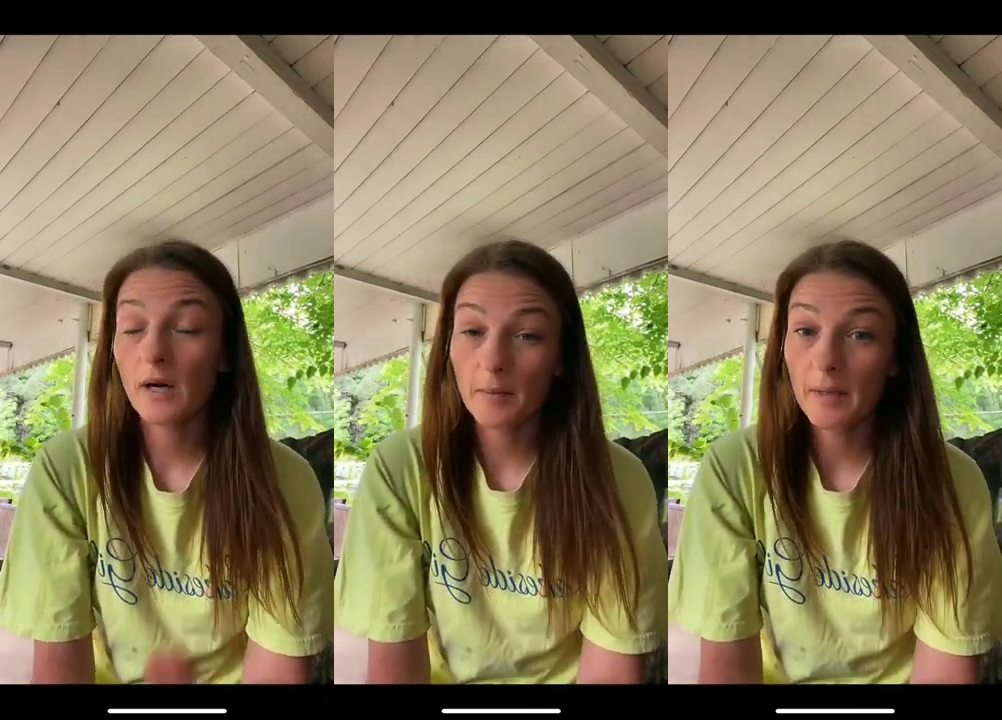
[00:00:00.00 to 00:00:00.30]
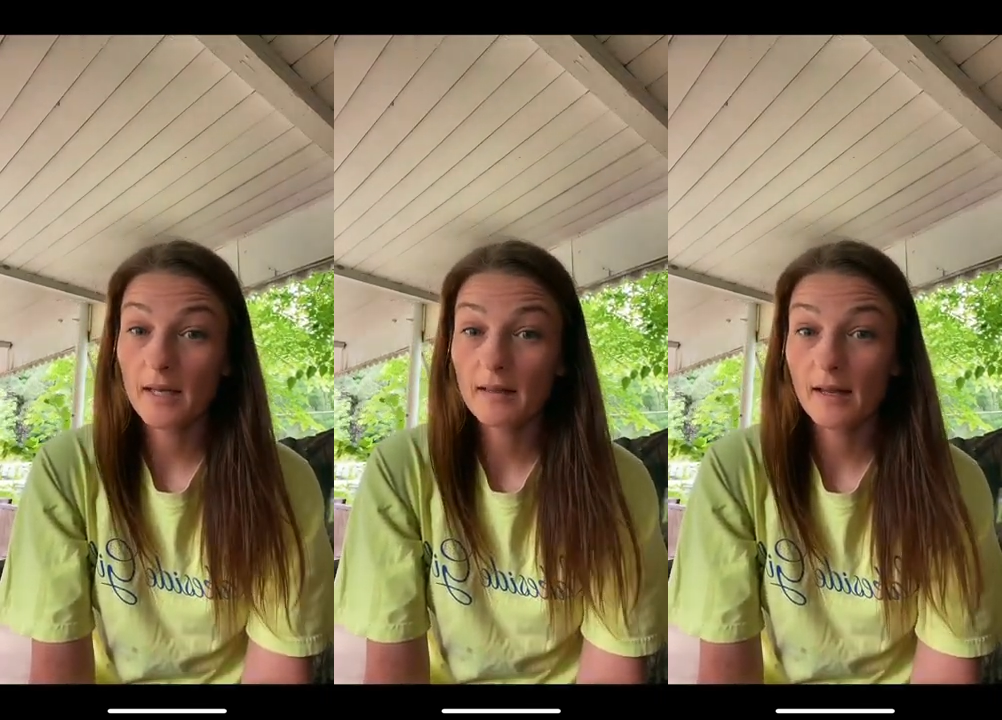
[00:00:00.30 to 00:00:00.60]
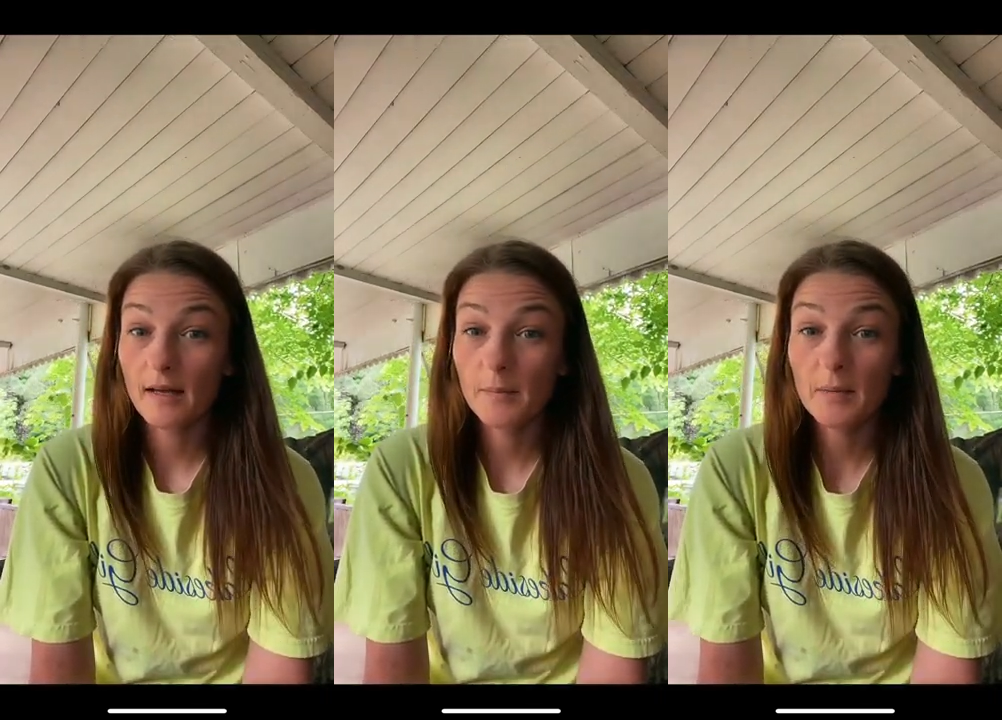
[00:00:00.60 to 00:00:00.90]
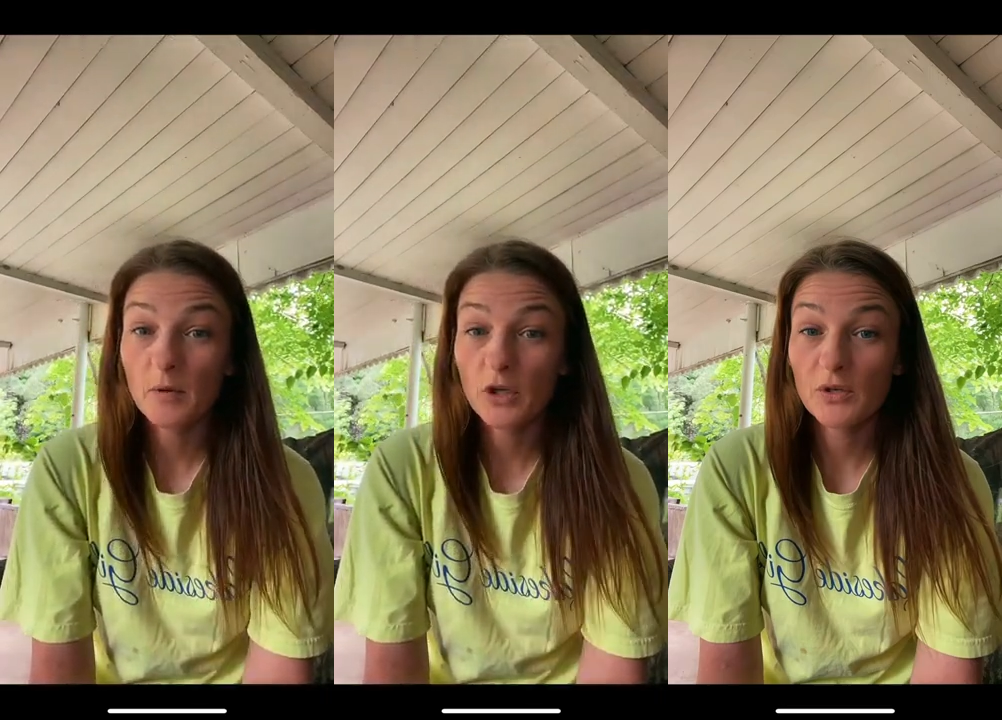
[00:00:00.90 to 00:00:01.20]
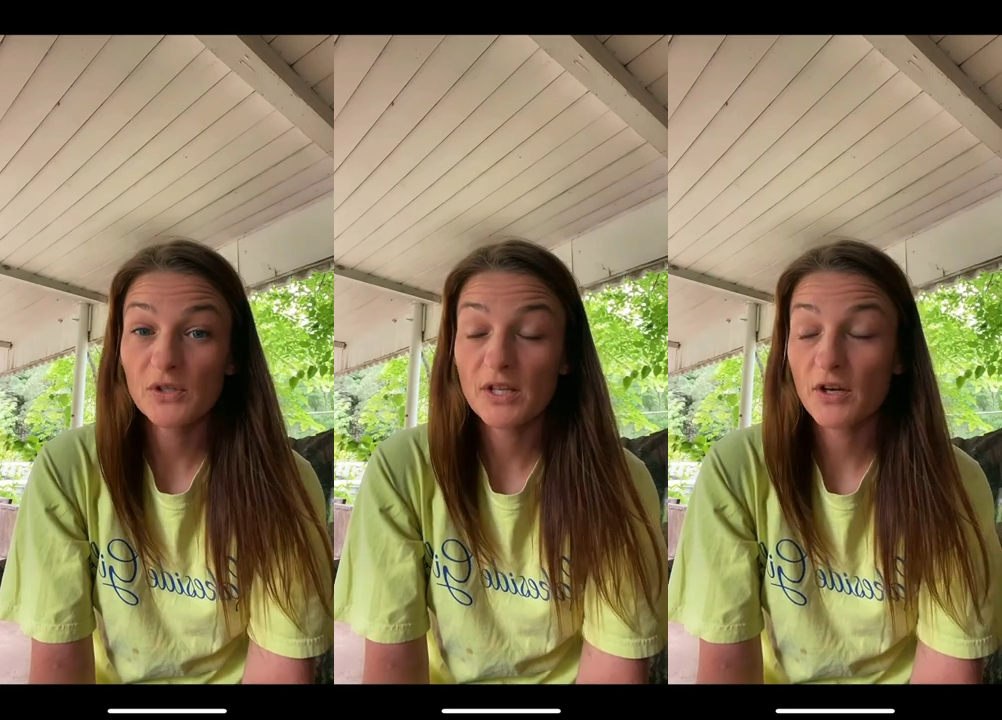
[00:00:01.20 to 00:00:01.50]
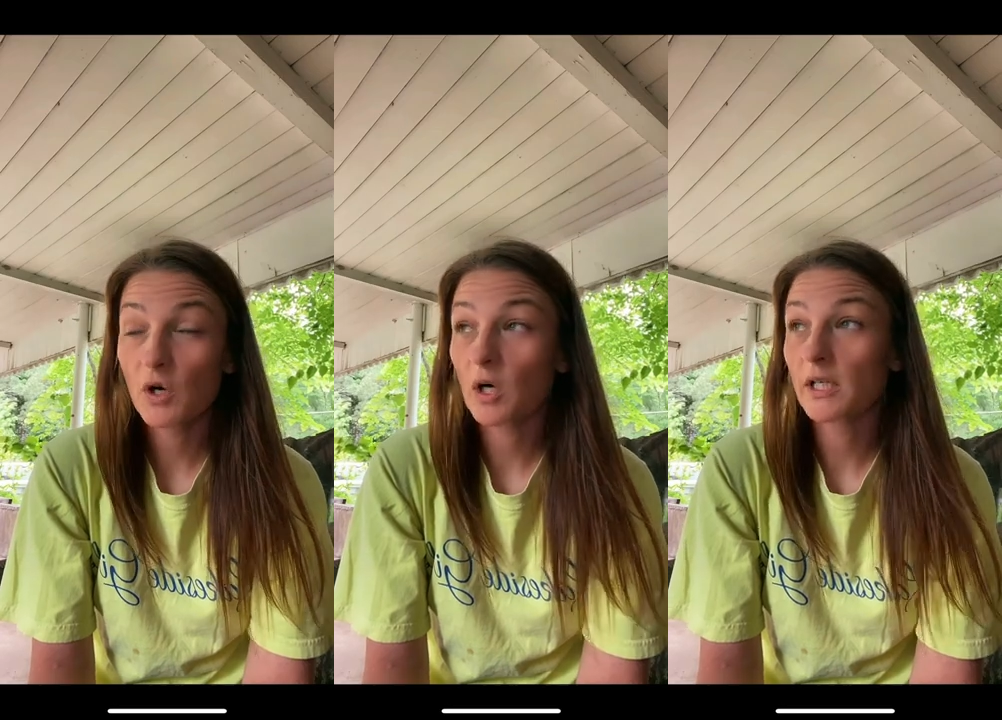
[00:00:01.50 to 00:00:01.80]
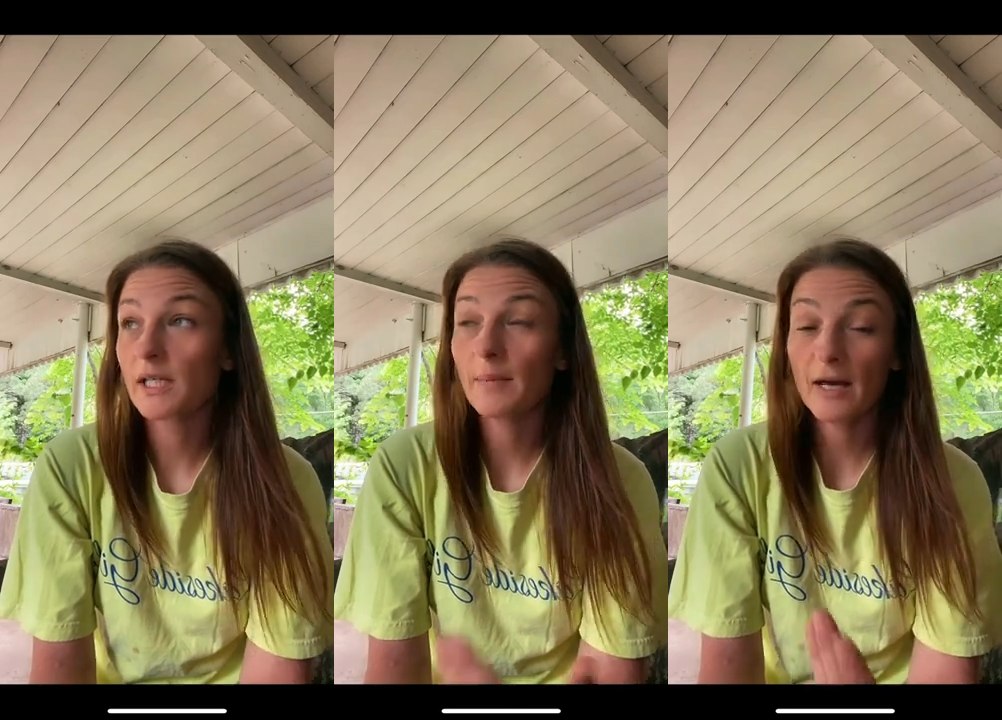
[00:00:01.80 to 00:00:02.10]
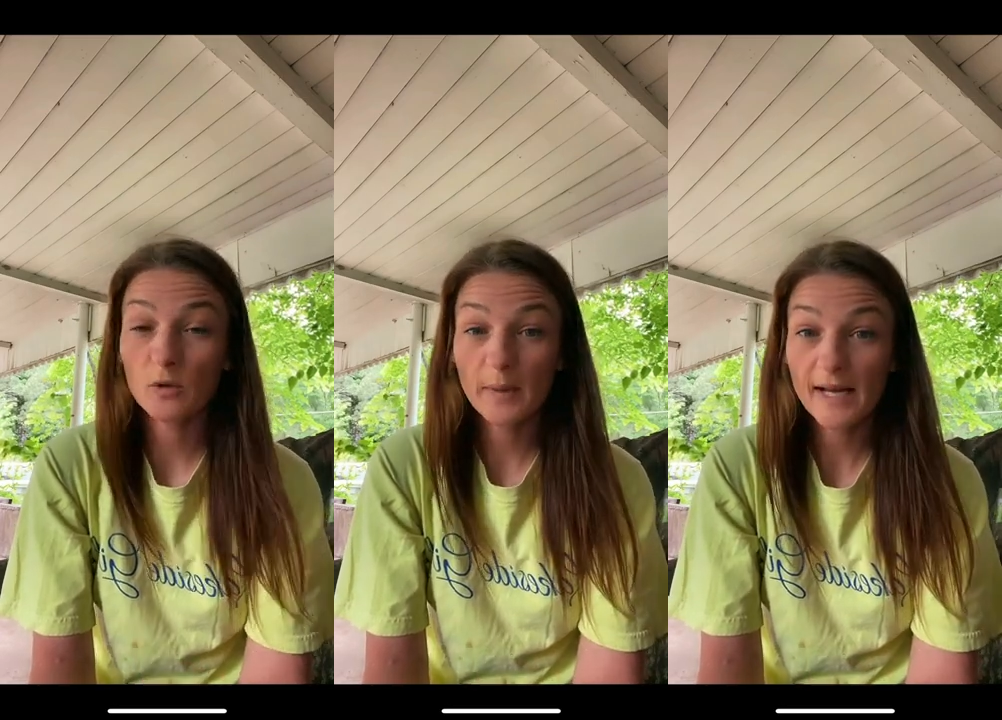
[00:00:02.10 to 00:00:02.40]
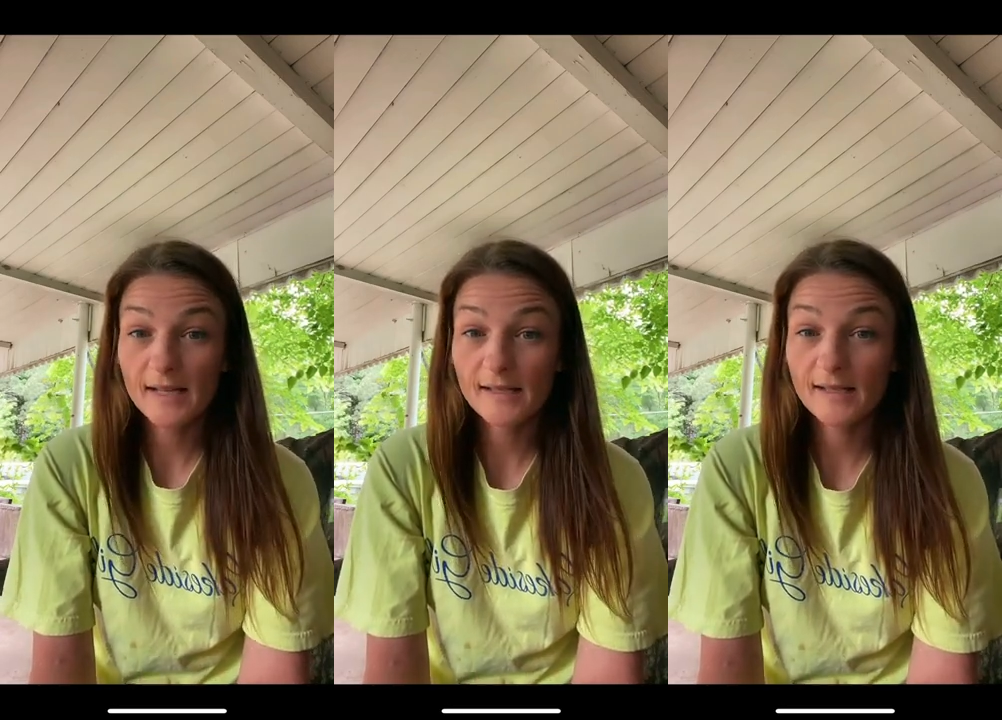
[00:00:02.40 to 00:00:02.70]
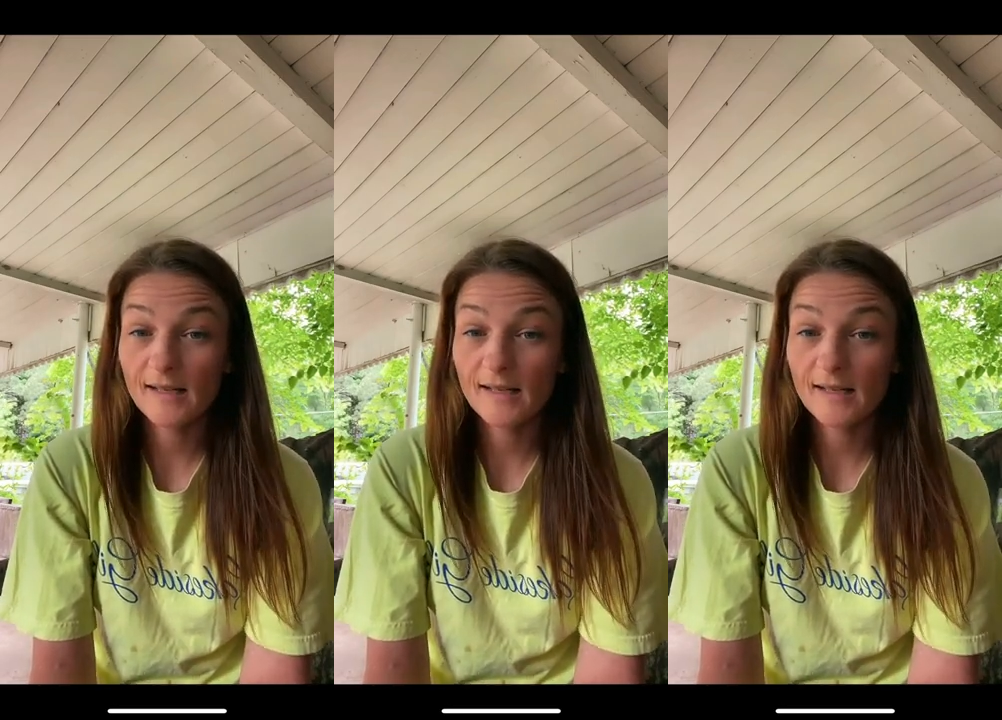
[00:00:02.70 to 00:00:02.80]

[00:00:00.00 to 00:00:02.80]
recommend that people use in their garden to battle pests